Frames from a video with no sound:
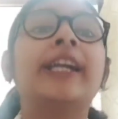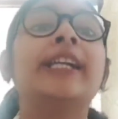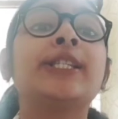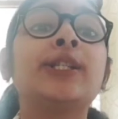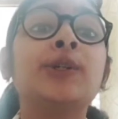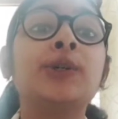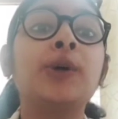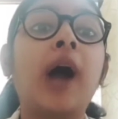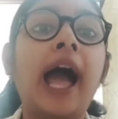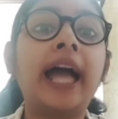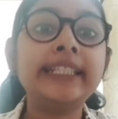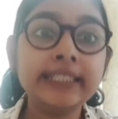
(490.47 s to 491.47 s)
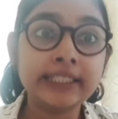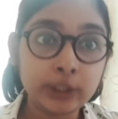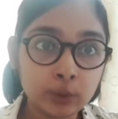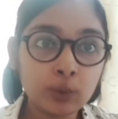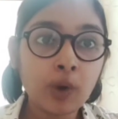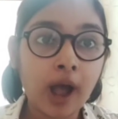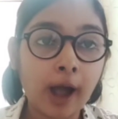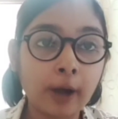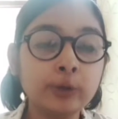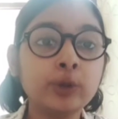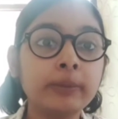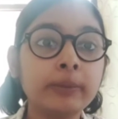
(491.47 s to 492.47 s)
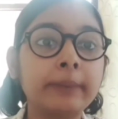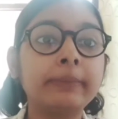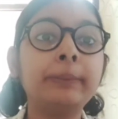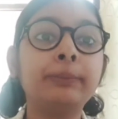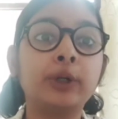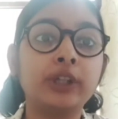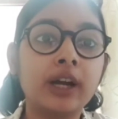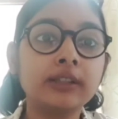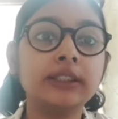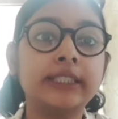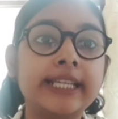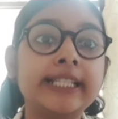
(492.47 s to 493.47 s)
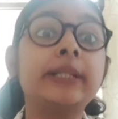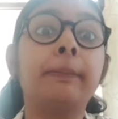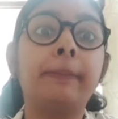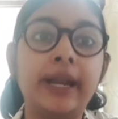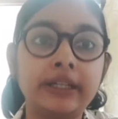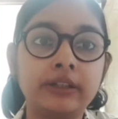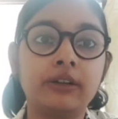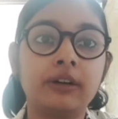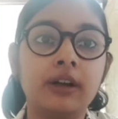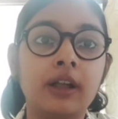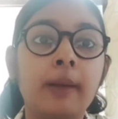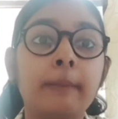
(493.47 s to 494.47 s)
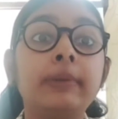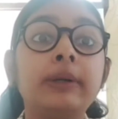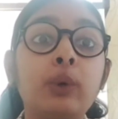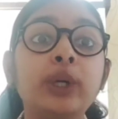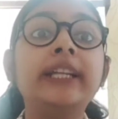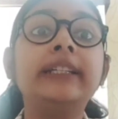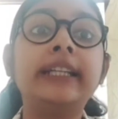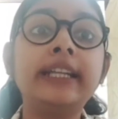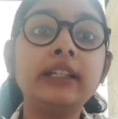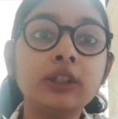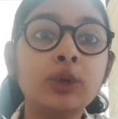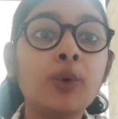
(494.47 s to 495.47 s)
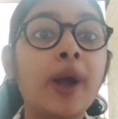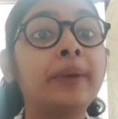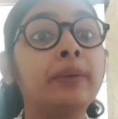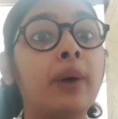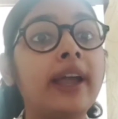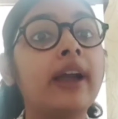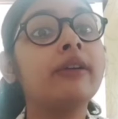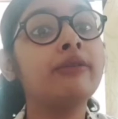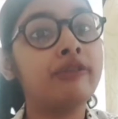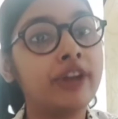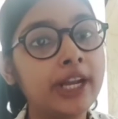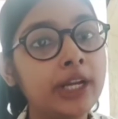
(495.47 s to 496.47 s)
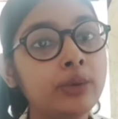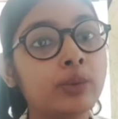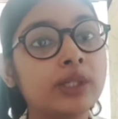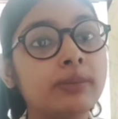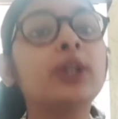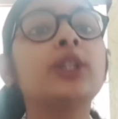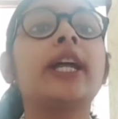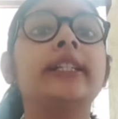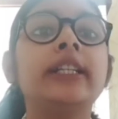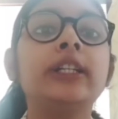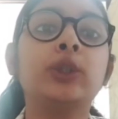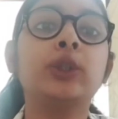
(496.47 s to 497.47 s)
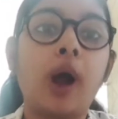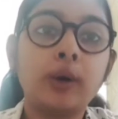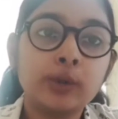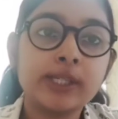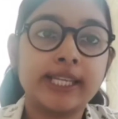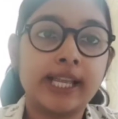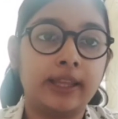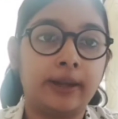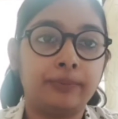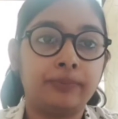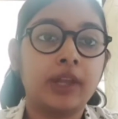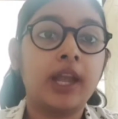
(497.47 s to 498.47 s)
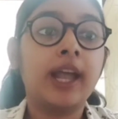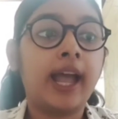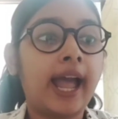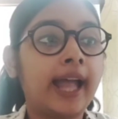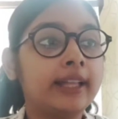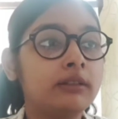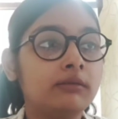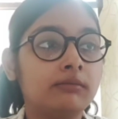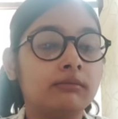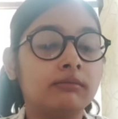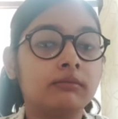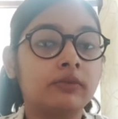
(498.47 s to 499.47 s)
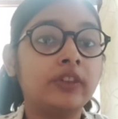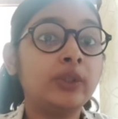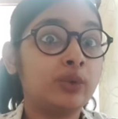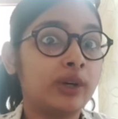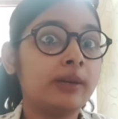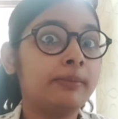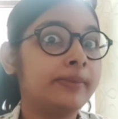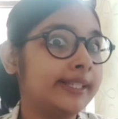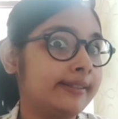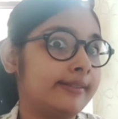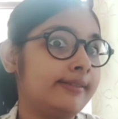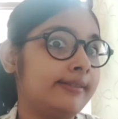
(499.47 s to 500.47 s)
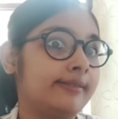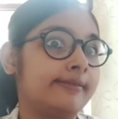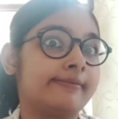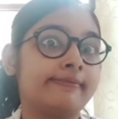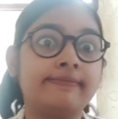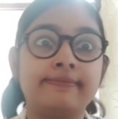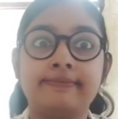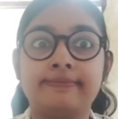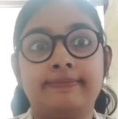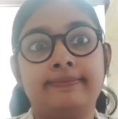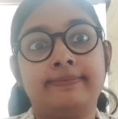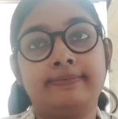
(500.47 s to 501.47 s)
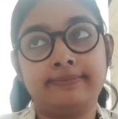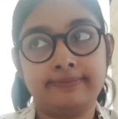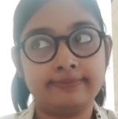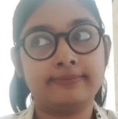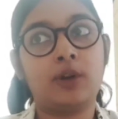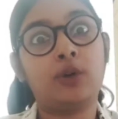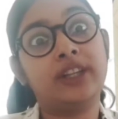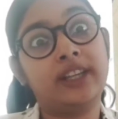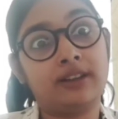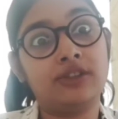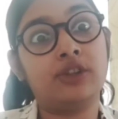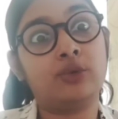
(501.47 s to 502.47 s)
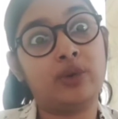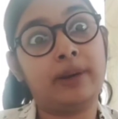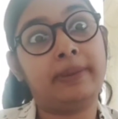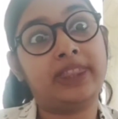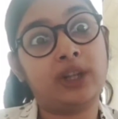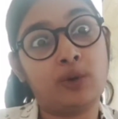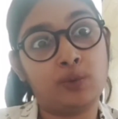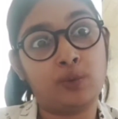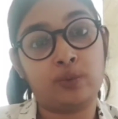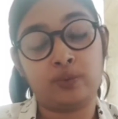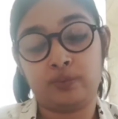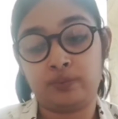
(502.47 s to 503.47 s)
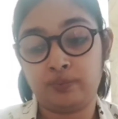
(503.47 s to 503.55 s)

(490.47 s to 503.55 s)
Wow. Okay, so I knew how to make my product taste better, but what I didn't know and why I failed was because I didn't know how to sell them. And when you run a business, aur kya zaruri hai batao.